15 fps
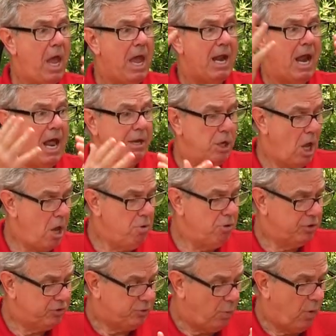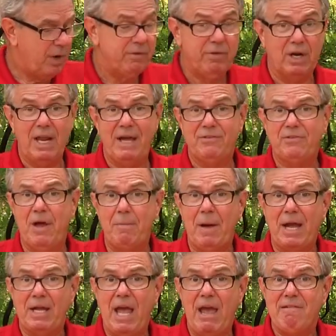And I noticed when the last time
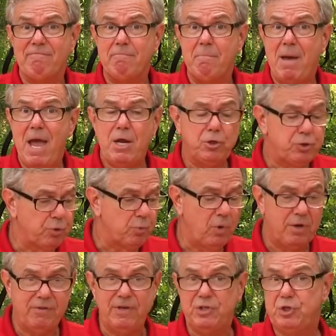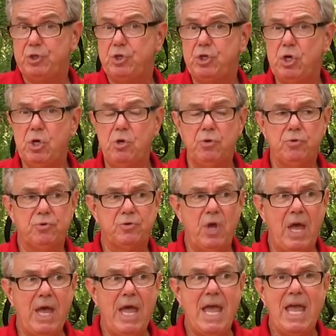I gave Major one of these chews,
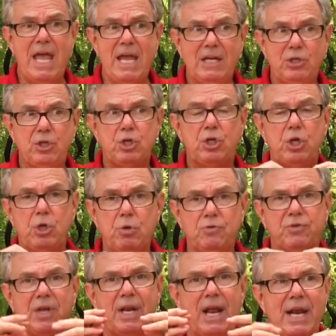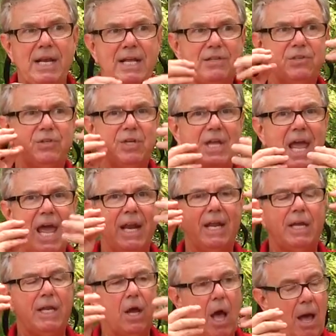he chews it and it's
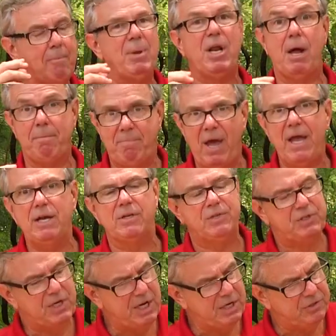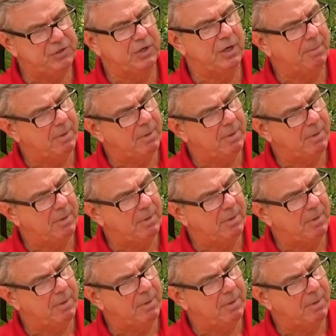getting, I mean, I paid attention.